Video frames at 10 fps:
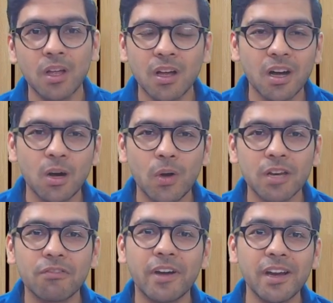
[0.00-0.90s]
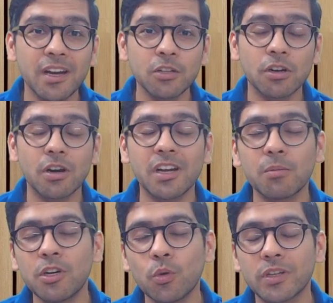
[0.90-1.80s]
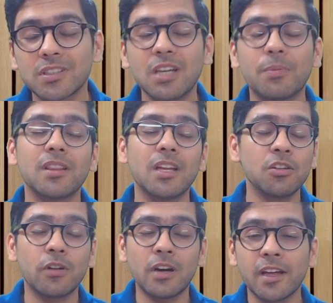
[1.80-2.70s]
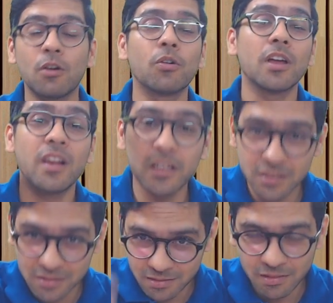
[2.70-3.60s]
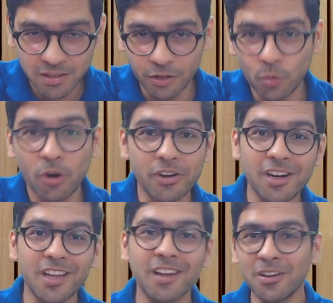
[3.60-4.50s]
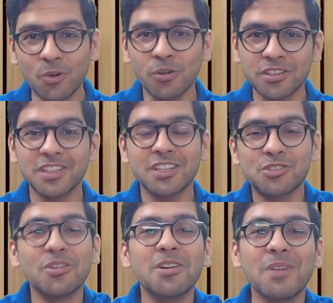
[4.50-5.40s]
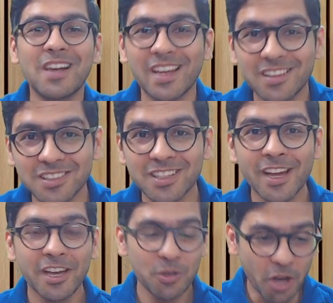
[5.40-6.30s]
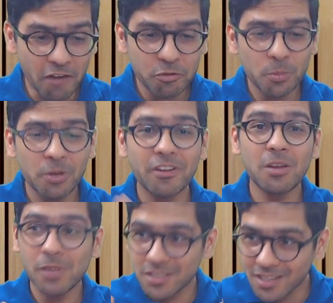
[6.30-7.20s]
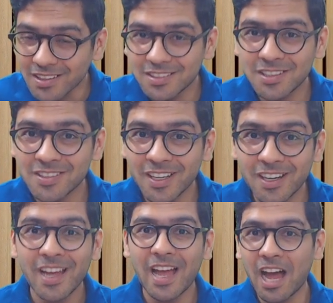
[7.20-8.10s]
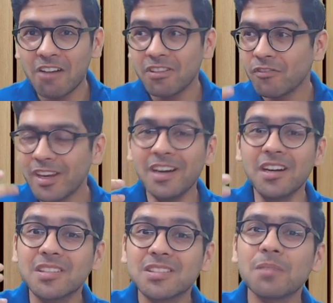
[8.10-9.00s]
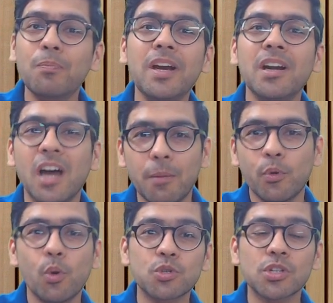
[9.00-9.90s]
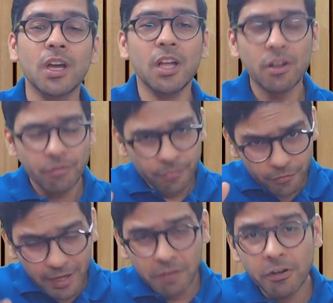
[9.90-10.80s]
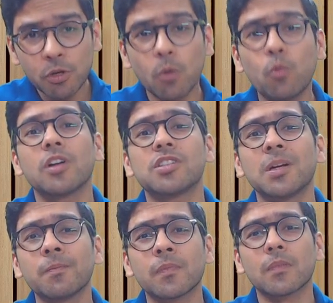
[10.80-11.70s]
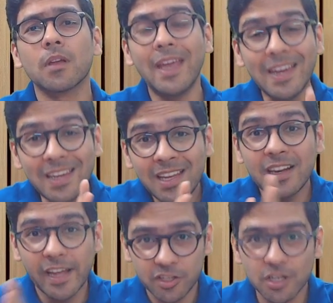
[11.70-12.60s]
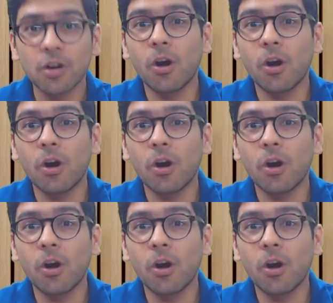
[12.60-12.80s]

one fine day you're not able to sleep, and then you're like, okay, let's do auditing. No, it shouldn't be like this. You have to be very much consistent, have a very disciplined approach whenever you're watching any lecture,